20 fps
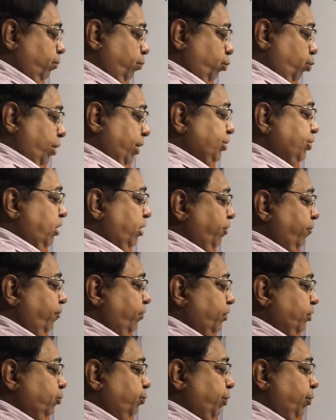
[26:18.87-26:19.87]
potential
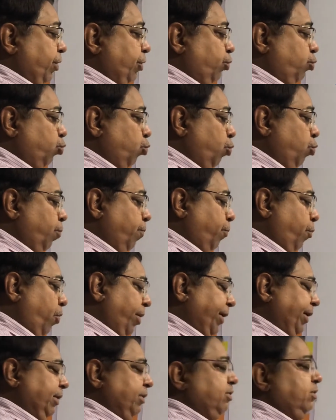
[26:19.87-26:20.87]
difference between 2
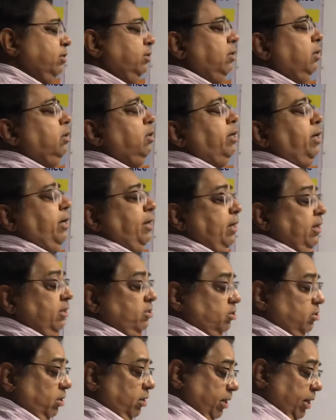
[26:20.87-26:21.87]
points in a
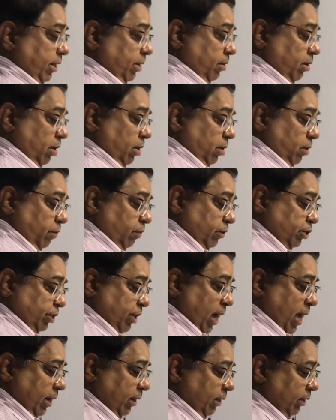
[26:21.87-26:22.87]
circuit which
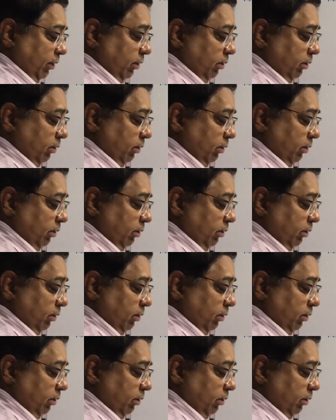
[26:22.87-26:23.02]
carry